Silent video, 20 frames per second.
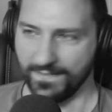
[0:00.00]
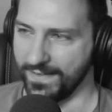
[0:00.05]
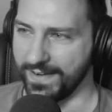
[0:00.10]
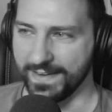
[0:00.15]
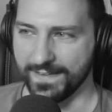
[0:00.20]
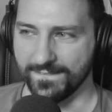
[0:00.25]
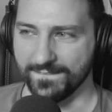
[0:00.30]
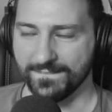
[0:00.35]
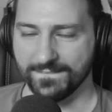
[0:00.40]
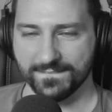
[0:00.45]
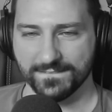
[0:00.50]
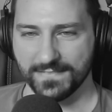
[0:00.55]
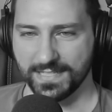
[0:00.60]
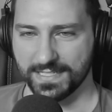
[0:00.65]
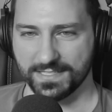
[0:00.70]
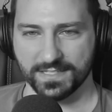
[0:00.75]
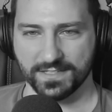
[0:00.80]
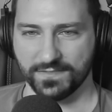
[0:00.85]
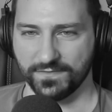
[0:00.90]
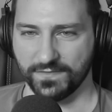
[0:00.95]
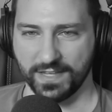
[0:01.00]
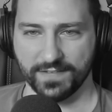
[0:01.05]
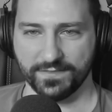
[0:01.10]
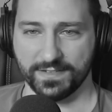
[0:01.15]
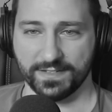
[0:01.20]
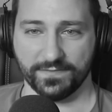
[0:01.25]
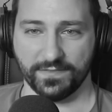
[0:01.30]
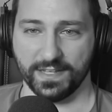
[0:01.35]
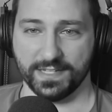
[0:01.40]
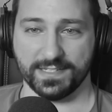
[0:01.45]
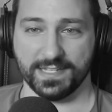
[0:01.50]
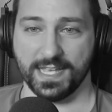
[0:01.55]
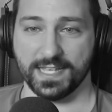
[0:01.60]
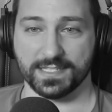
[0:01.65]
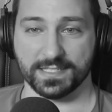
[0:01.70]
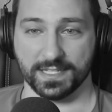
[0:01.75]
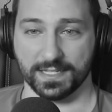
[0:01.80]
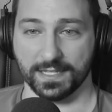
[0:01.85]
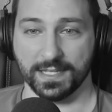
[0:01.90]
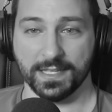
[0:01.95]
Great. This is fan-
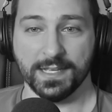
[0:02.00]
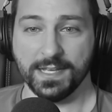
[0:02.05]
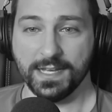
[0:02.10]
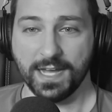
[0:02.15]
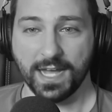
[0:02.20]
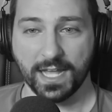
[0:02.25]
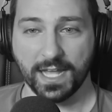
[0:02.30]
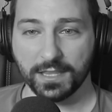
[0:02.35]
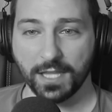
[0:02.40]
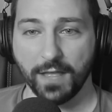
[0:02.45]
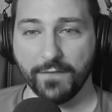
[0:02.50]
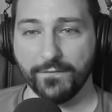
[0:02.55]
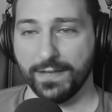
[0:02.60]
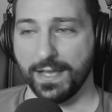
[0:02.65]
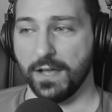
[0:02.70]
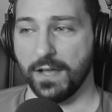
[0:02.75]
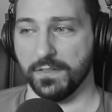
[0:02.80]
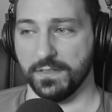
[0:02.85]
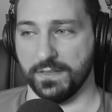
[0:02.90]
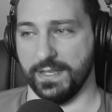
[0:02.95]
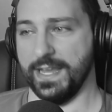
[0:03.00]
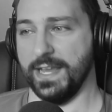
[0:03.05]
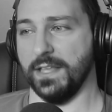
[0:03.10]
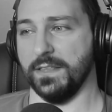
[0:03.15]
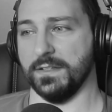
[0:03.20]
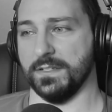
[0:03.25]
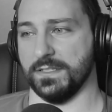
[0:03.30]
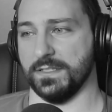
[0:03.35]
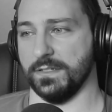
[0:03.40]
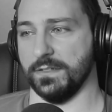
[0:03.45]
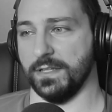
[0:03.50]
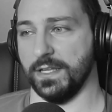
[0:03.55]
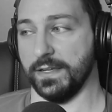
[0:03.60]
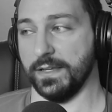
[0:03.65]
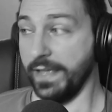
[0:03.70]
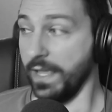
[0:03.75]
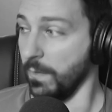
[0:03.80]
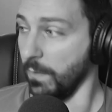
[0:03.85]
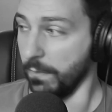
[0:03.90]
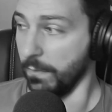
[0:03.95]
fantastic. I love how the alien is literally like,
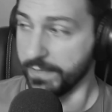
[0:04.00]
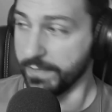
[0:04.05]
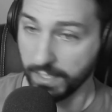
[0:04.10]
hey, where are we